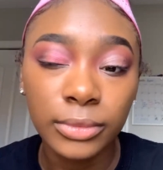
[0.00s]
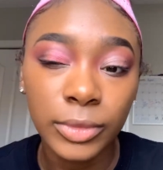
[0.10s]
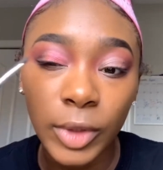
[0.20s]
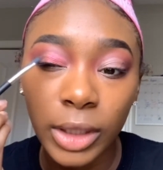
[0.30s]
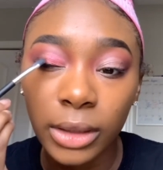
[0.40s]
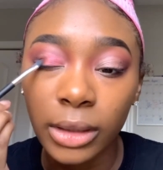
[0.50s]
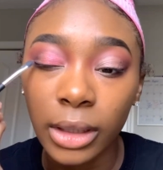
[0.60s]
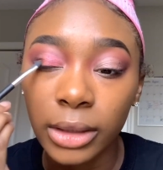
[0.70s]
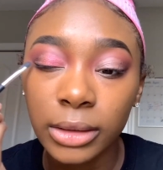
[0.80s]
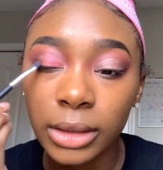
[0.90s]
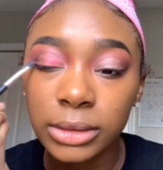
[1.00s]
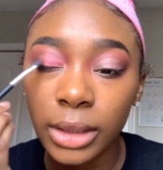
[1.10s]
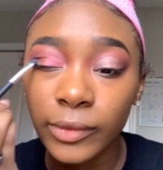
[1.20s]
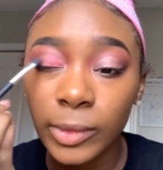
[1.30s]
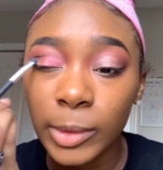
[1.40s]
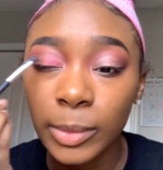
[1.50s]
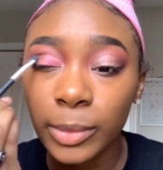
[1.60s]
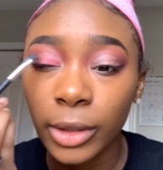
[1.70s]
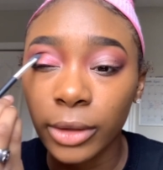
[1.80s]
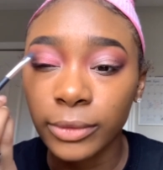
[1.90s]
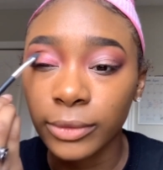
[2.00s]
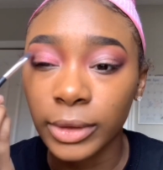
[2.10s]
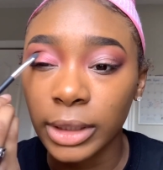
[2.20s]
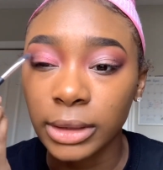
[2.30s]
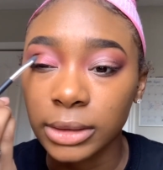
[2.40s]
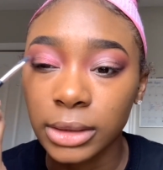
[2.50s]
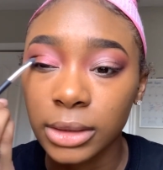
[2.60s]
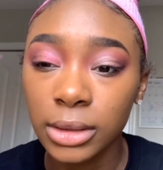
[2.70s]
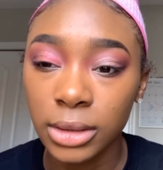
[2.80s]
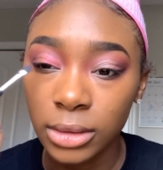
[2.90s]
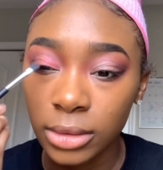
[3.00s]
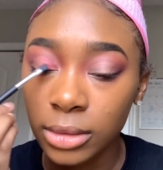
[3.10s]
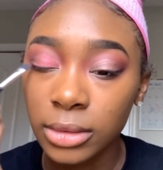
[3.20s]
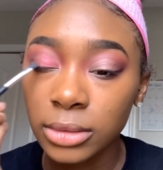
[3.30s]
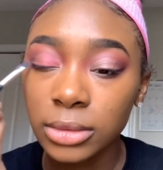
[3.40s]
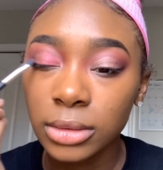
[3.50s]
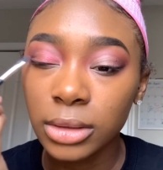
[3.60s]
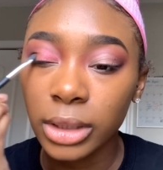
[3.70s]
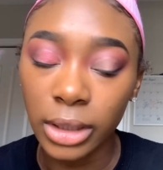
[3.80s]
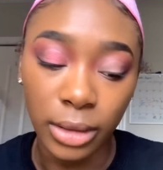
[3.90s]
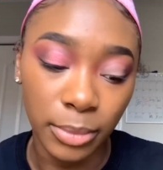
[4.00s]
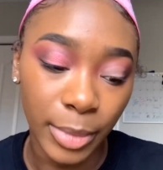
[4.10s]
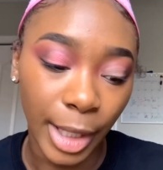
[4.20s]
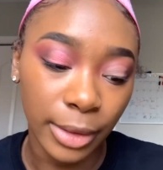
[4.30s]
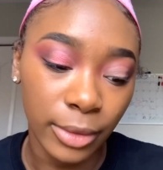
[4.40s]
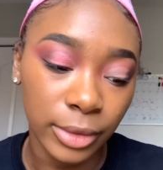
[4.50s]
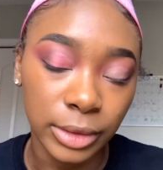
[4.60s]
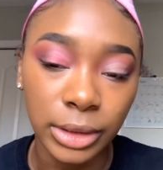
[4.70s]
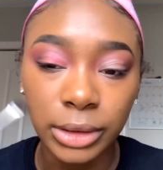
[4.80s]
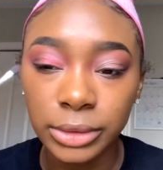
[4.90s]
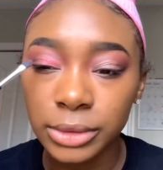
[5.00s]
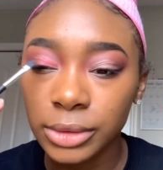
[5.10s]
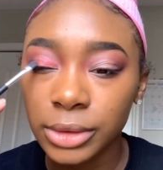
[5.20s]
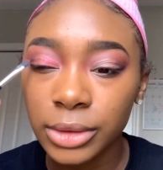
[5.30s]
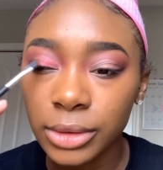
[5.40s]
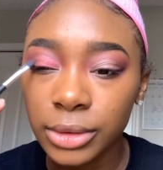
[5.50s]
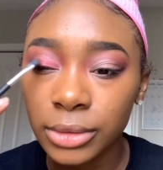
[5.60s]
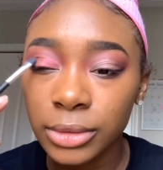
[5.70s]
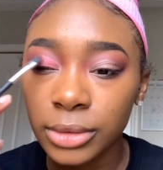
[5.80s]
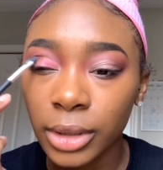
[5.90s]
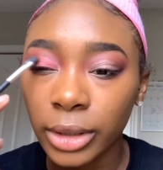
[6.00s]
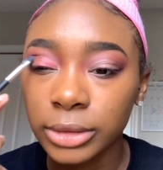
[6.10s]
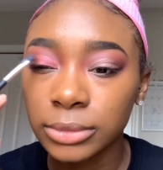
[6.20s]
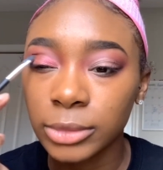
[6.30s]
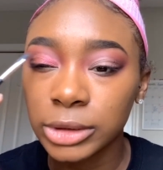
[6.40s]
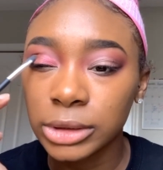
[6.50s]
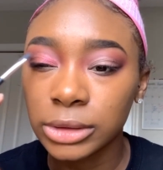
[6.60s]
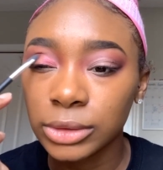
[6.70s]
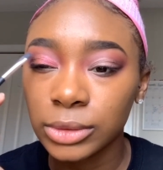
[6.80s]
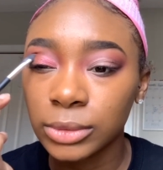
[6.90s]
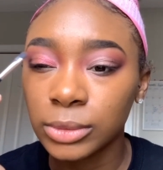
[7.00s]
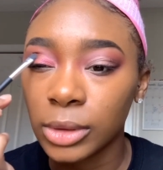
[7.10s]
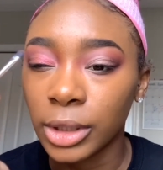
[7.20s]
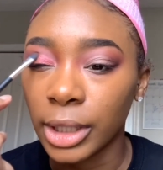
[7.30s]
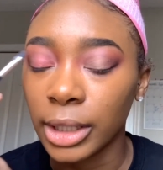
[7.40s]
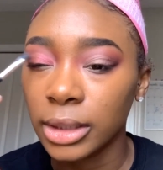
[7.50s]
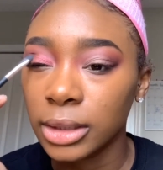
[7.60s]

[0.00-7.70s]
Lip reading: And yeah, it doesn't have to be perfect. Can pack on as little or as much as you want.